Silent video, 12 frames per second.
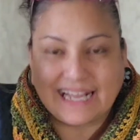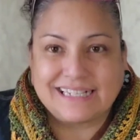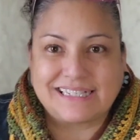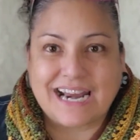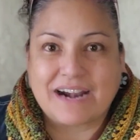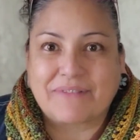
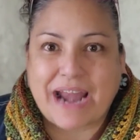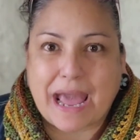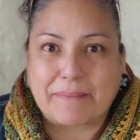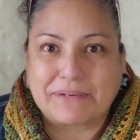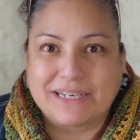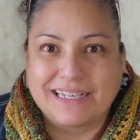It's not
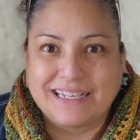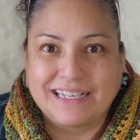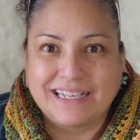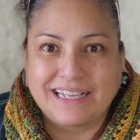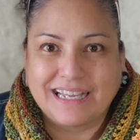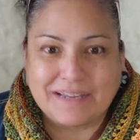wrapped.
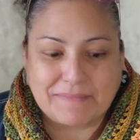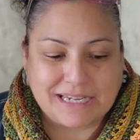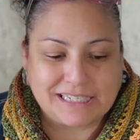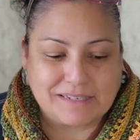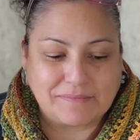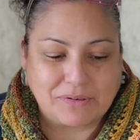Am
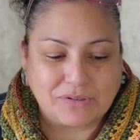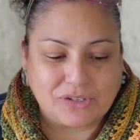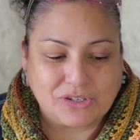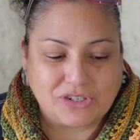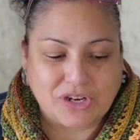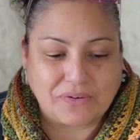I
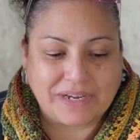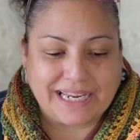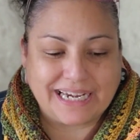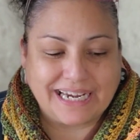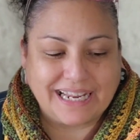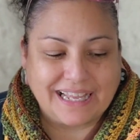supposed to show
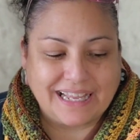it?